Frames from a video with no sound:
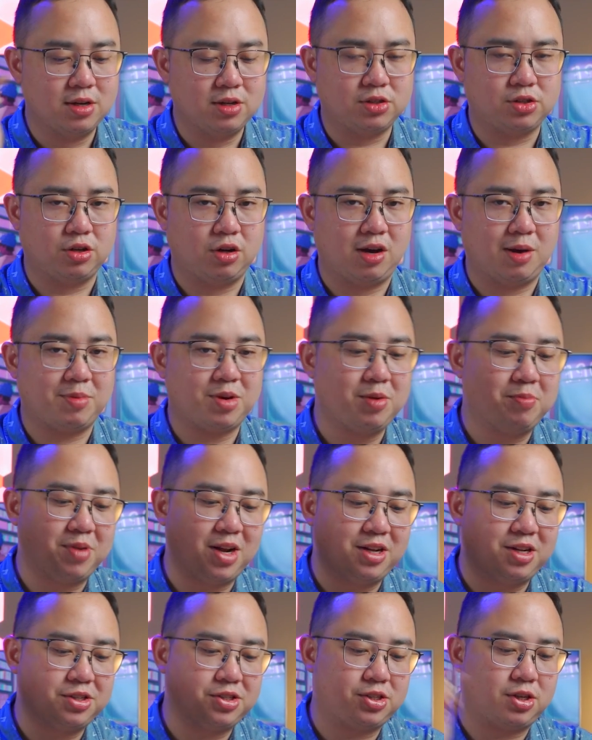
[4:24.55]
So I'm going to
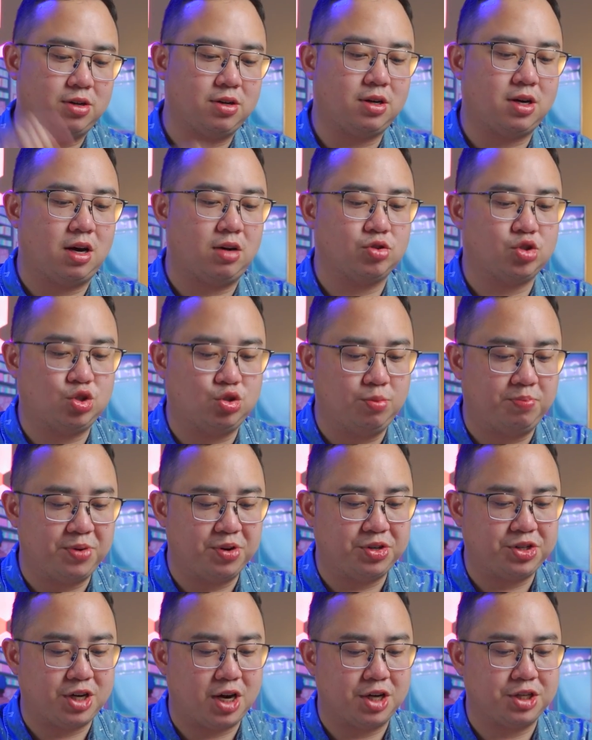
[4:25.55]
play this song called
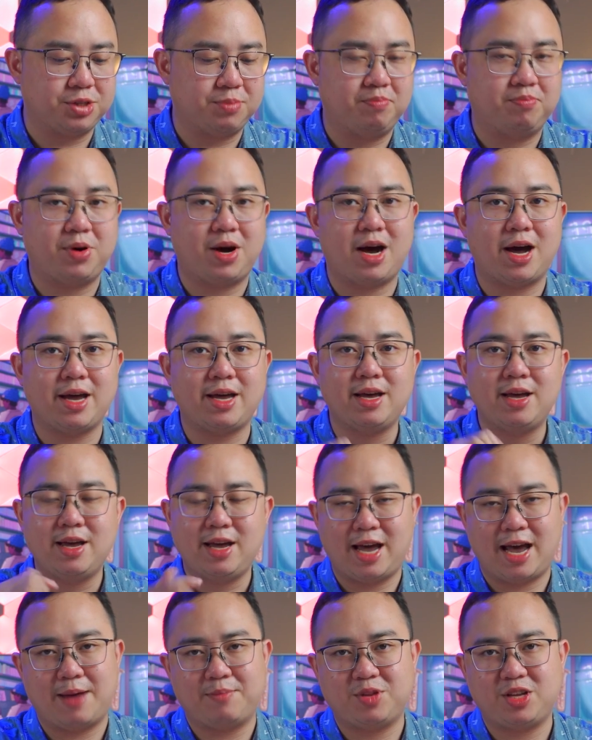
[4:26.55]
Supercharged by
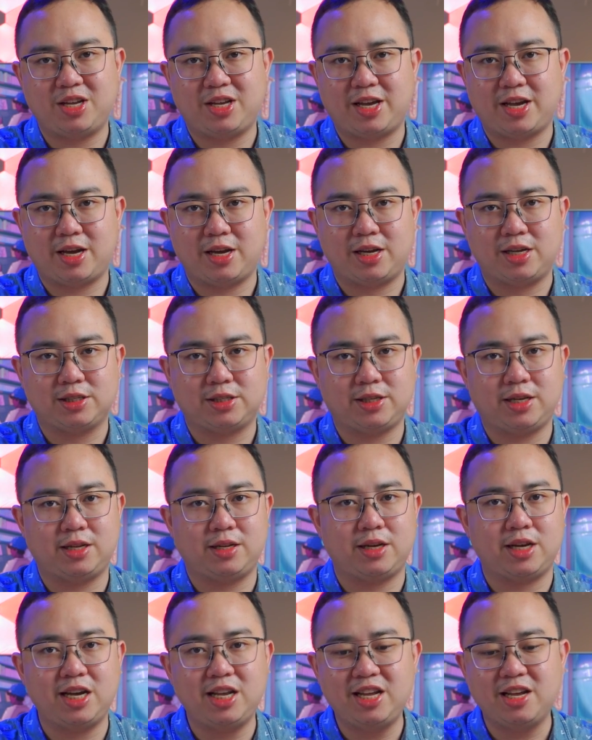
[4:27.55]
MDK. It's
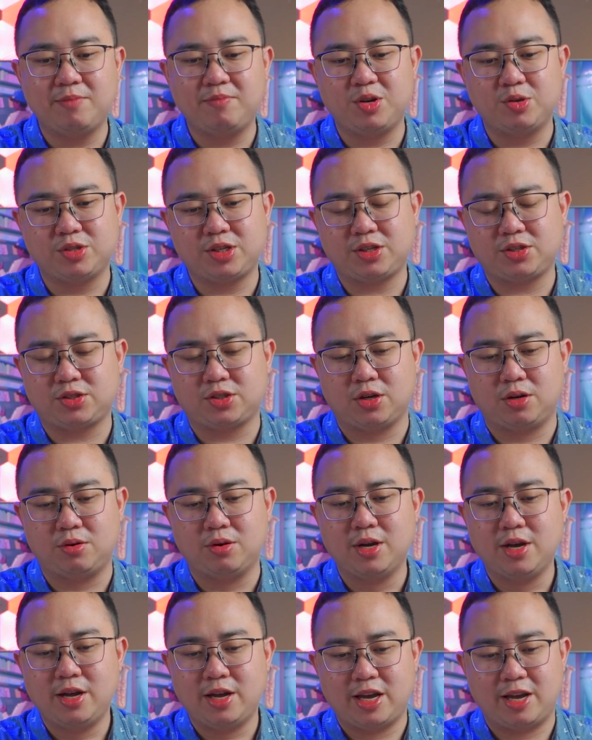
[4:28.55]
an EDM music,
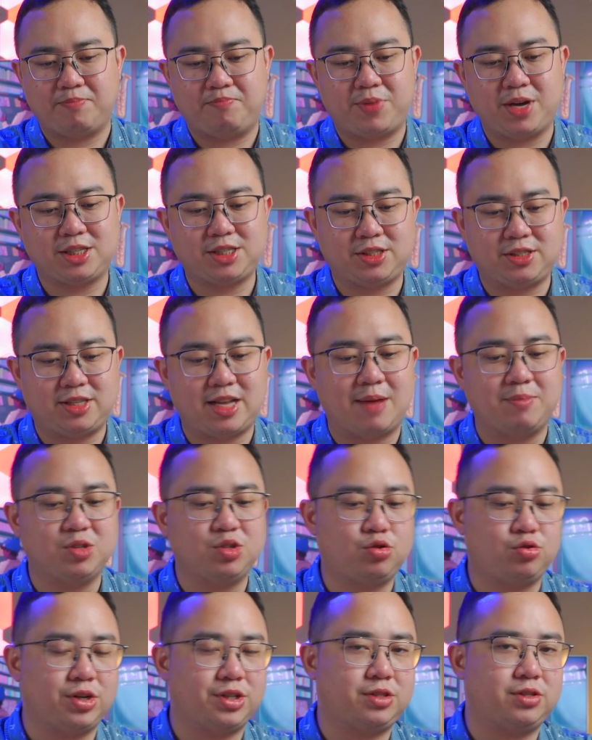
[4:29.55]
so it best
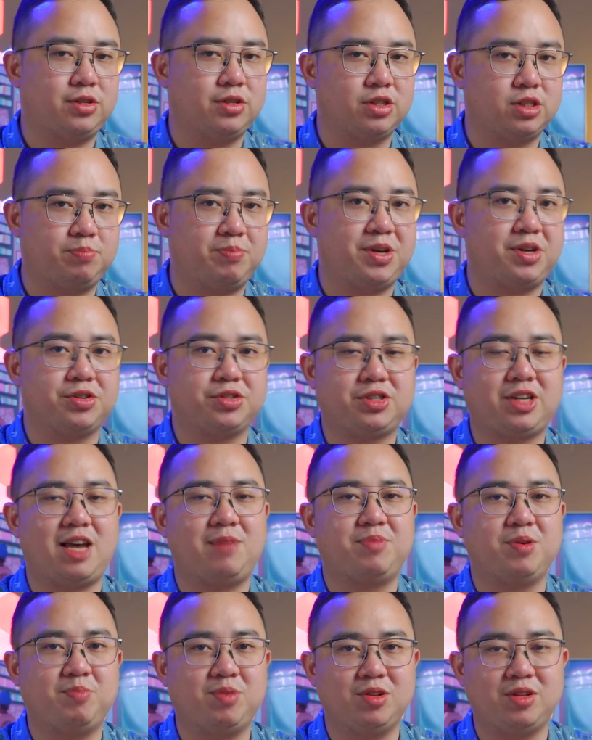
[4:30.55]
demonstrates the speaker's
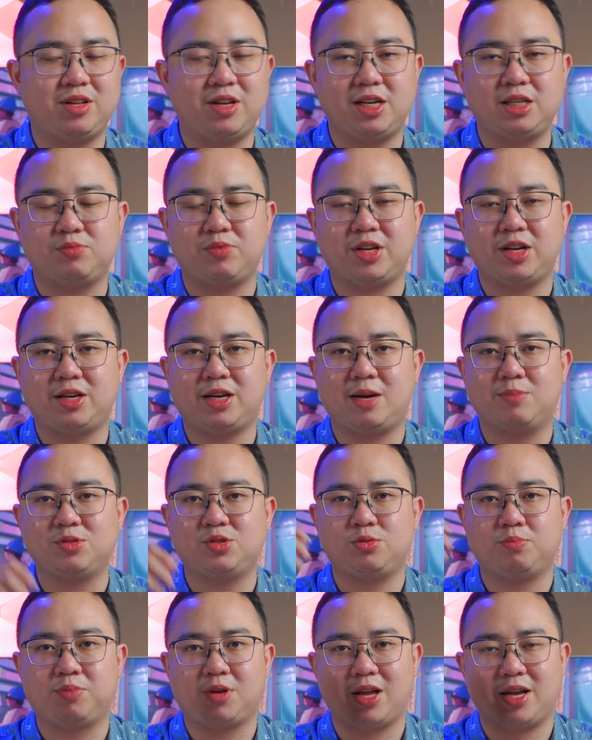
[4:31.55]
capabilities when it comes
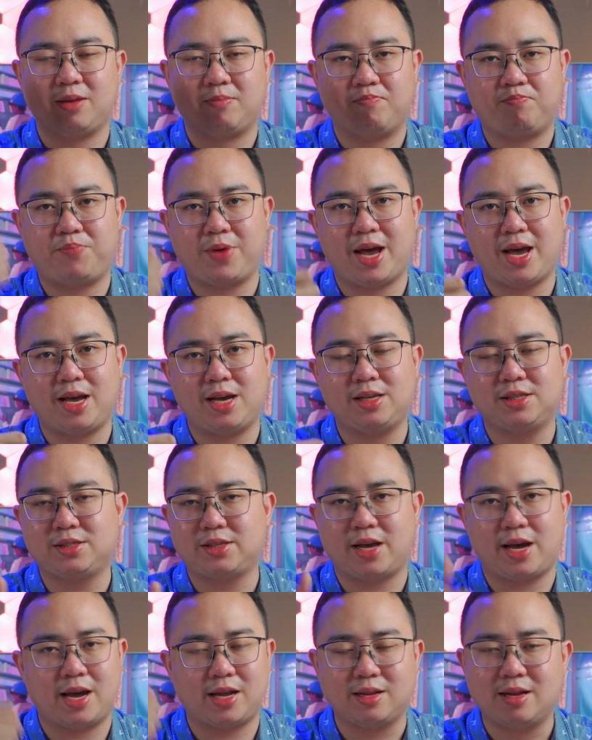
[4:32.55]
to playing
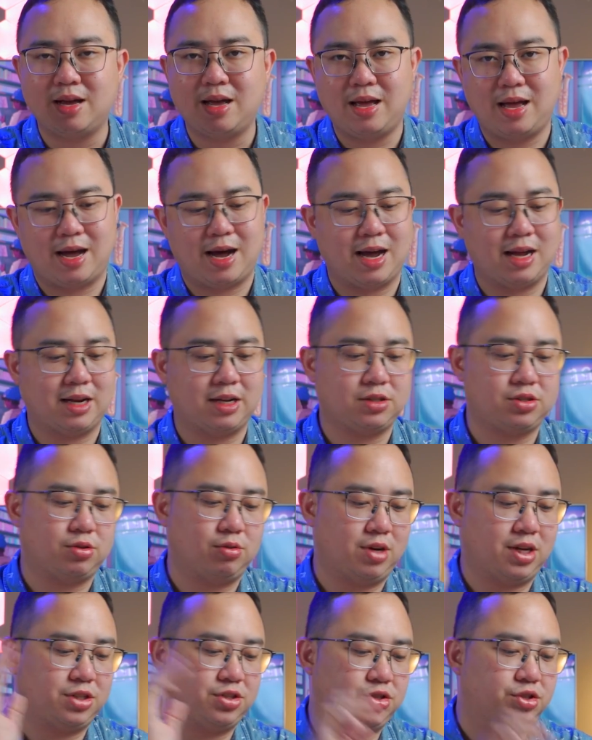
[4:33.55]
bass and highlights. So
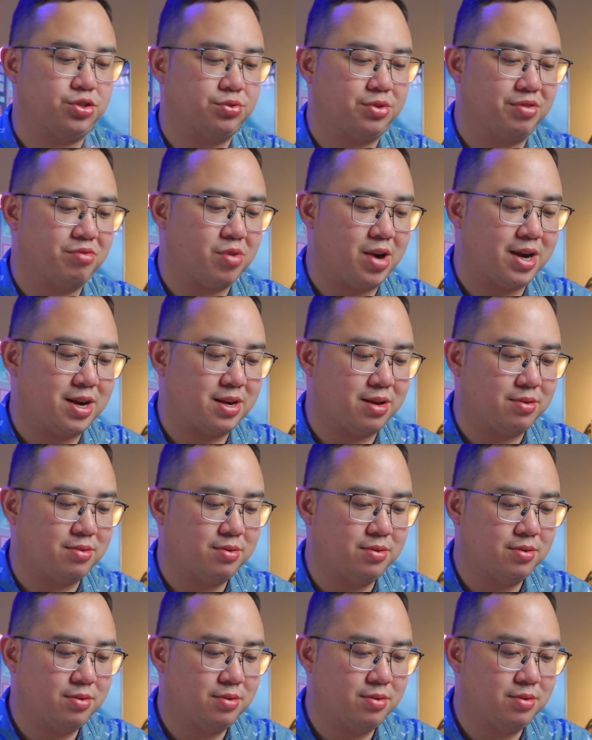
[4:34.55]
let's do it right now.